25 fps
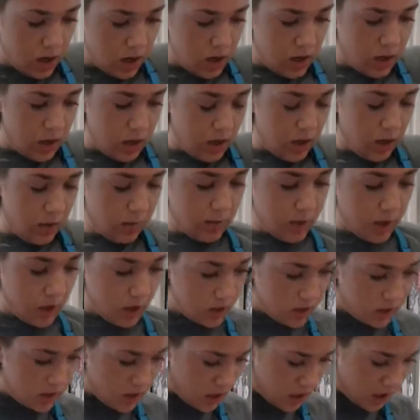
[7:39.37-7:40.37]
And then I'm gonna
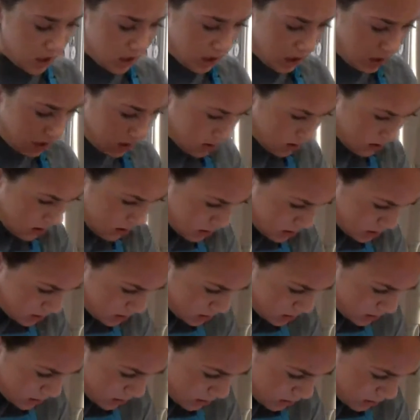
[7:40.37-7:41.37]
take,
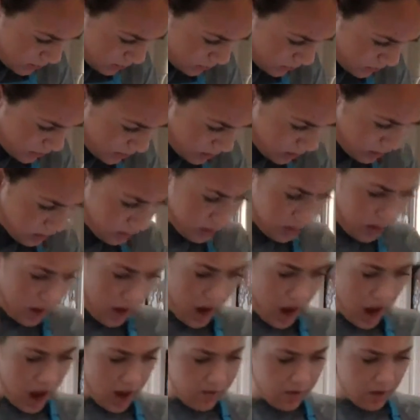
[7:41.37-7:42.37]
let's see,
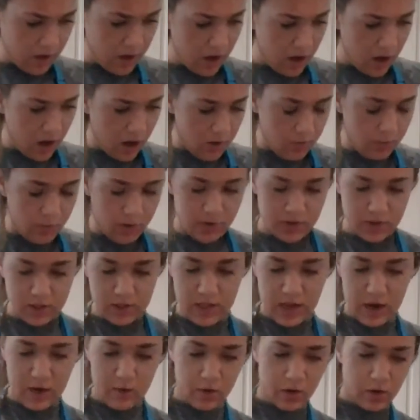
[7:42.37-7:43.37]
half a cup of
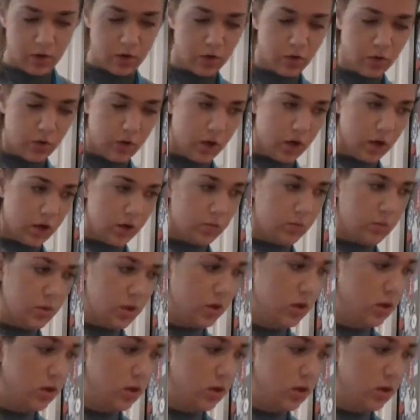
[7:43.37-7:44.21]
sour cream.